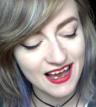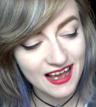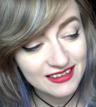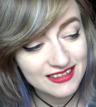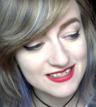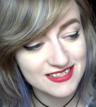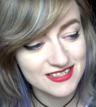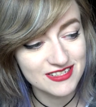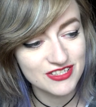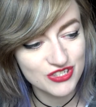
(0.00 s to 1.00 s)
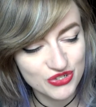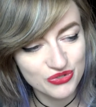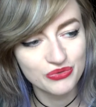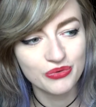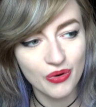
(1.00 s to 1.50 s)
I listen
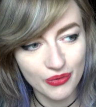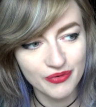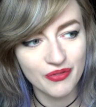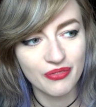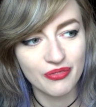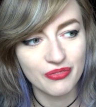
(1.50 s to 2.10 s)
to over